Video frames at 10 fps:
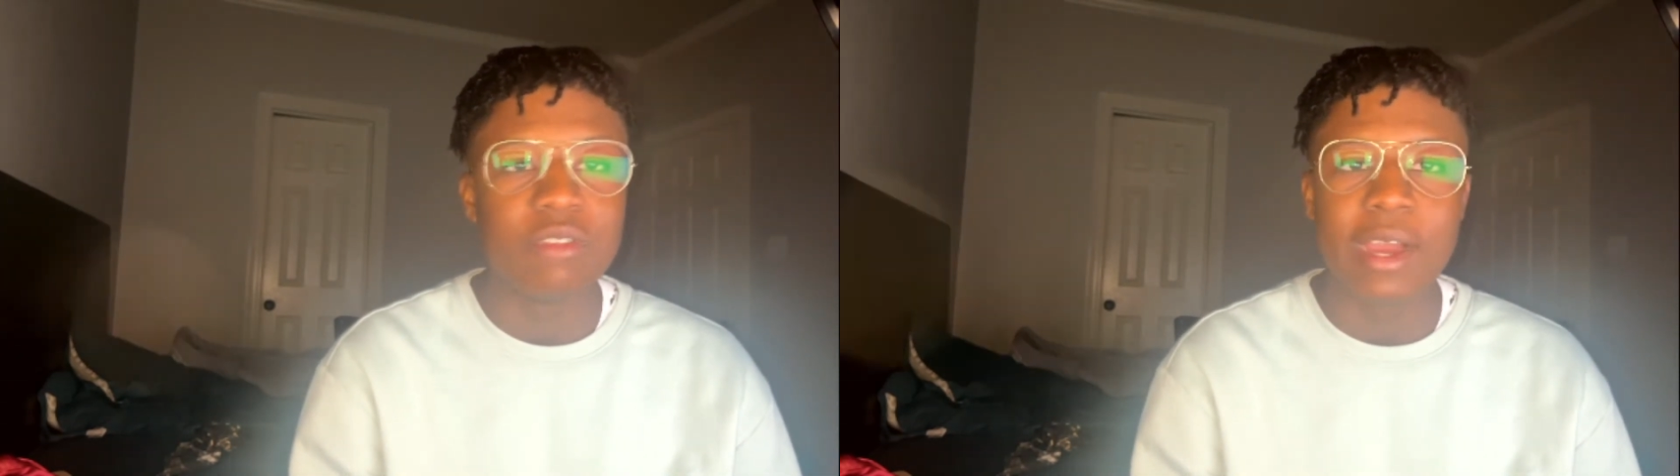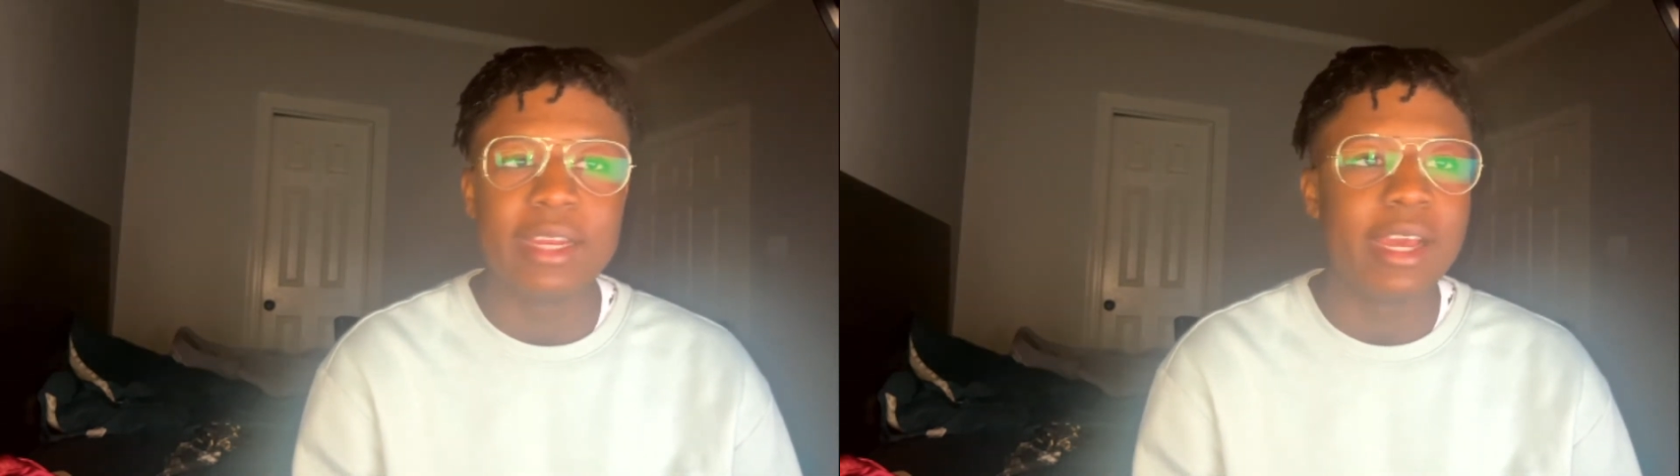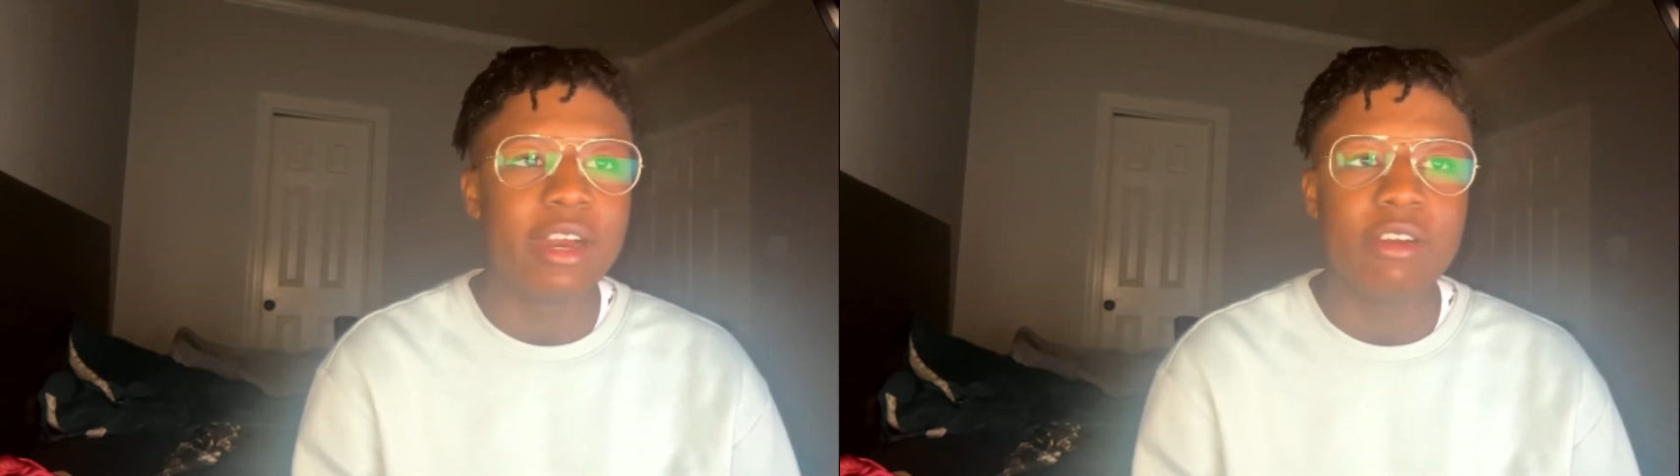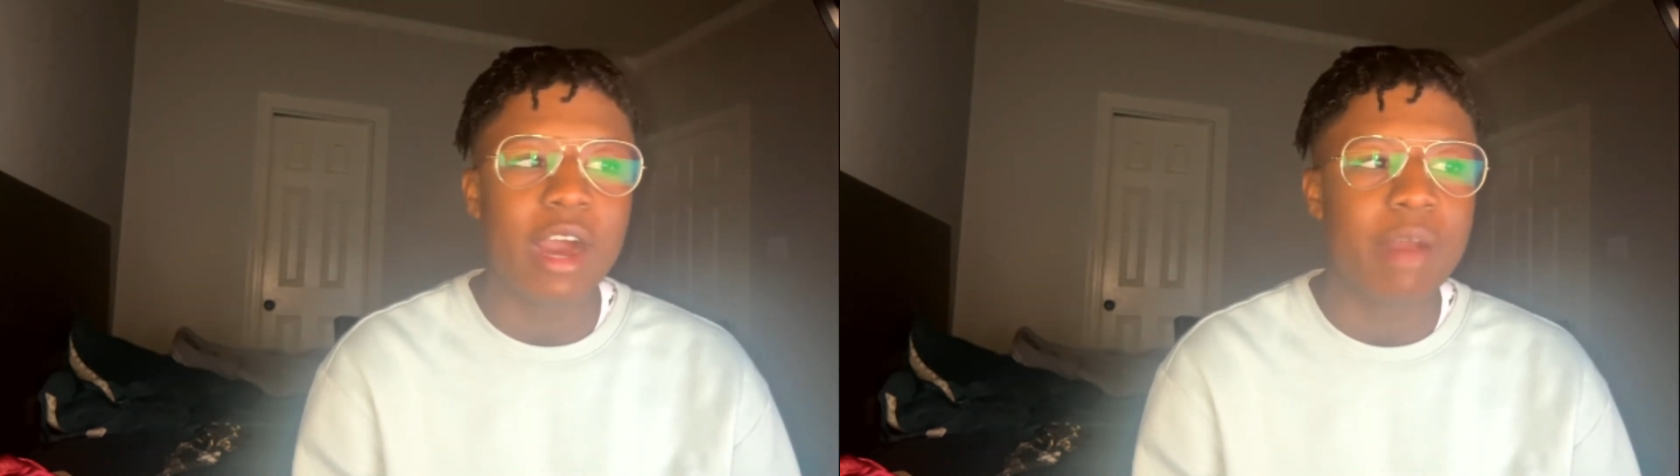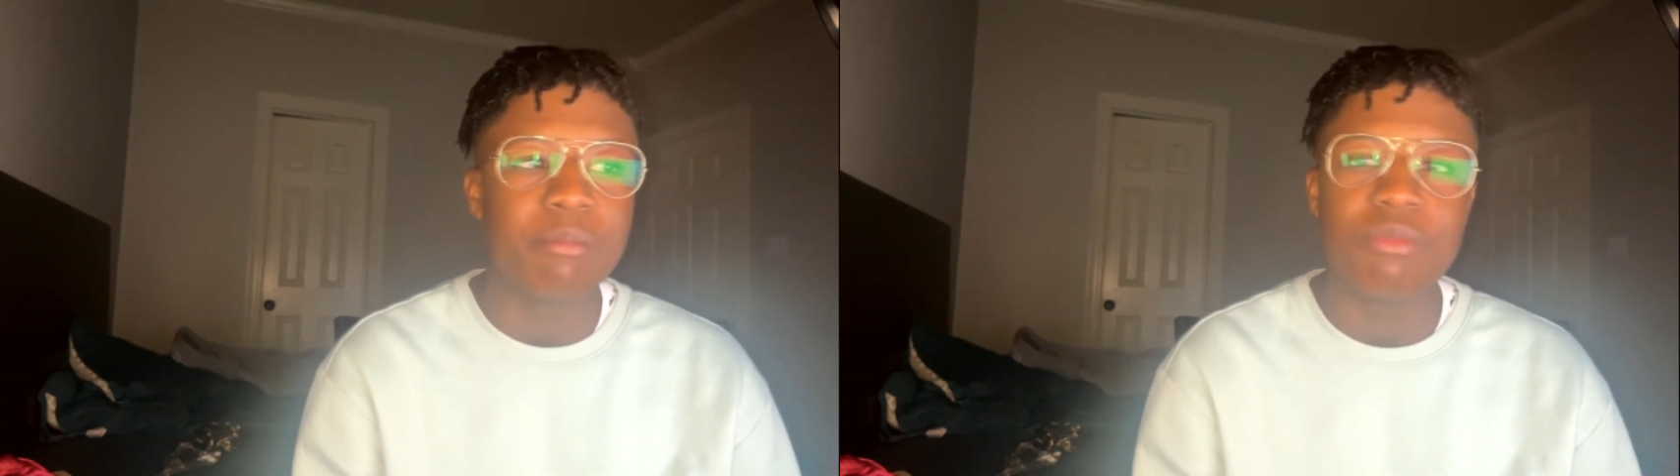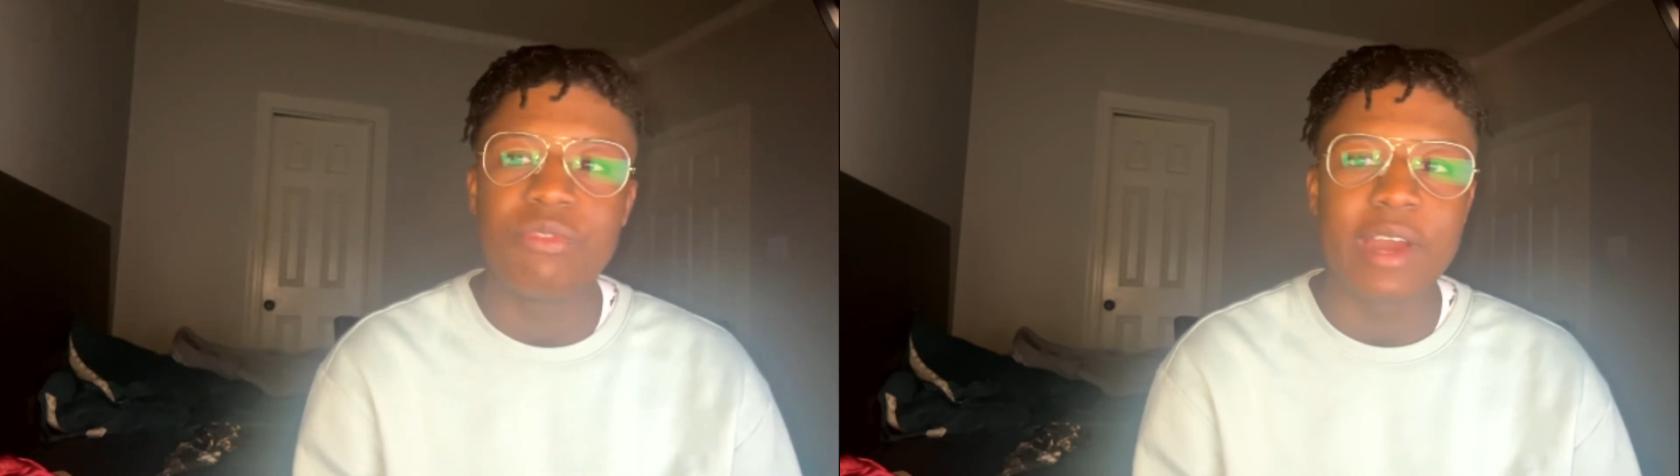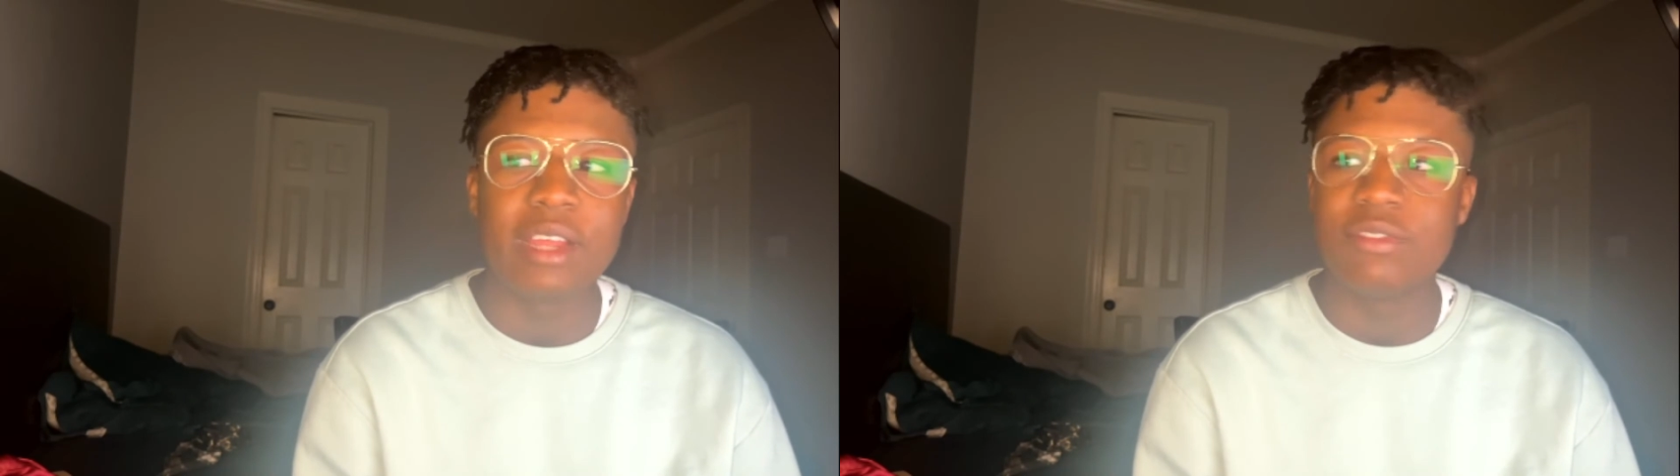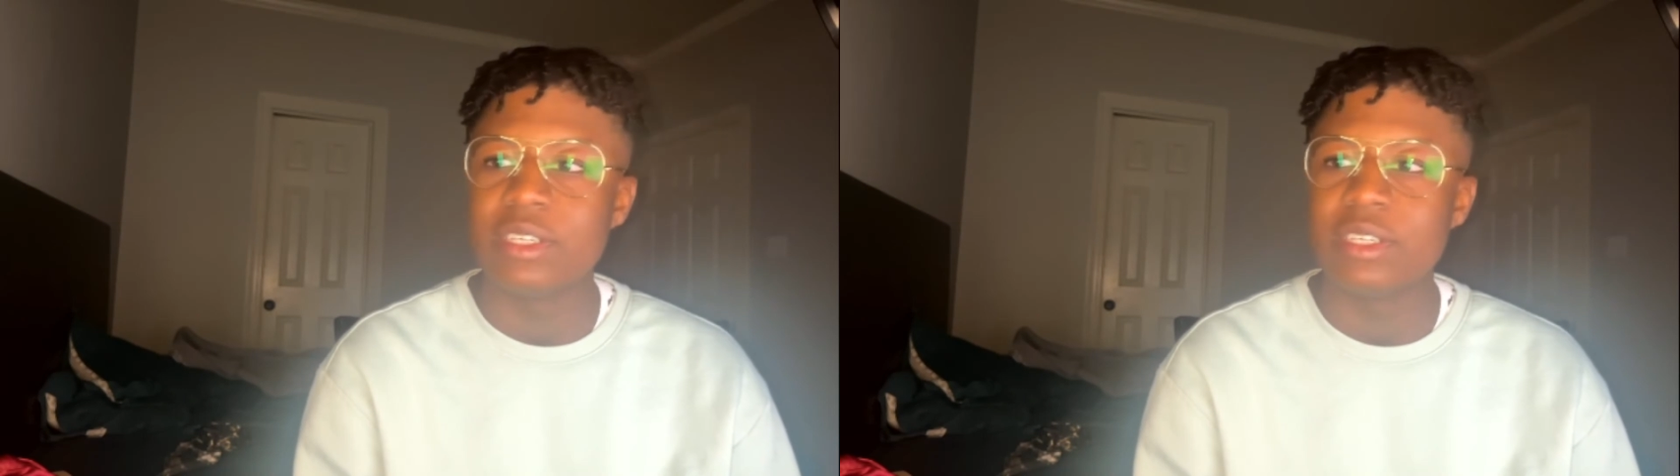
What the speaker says: Right now, I'm fighting